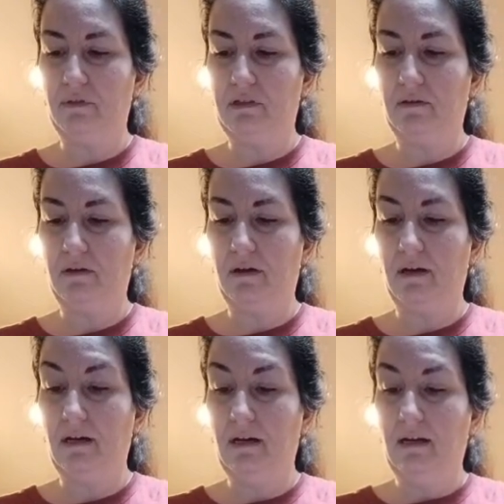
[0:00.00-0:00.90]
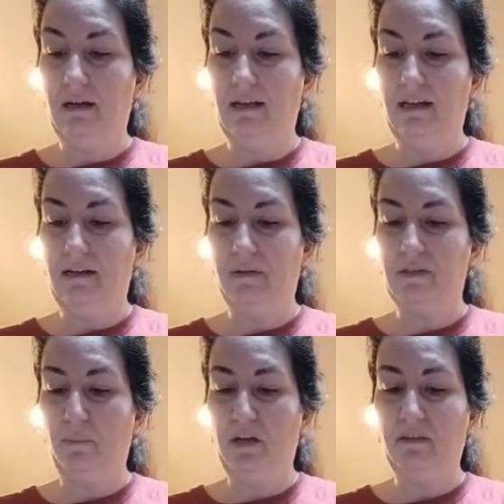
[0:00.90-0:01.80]
younger, and I used
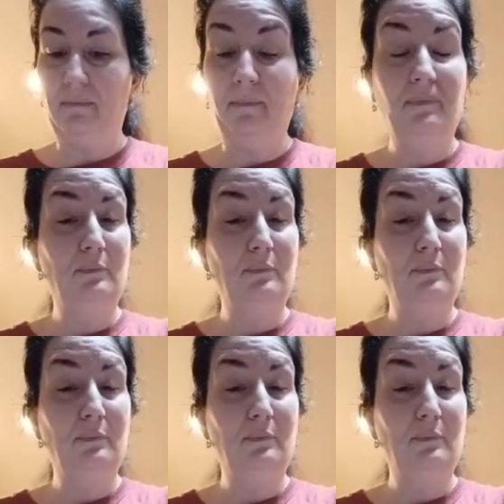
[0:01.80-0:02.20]
to pick them.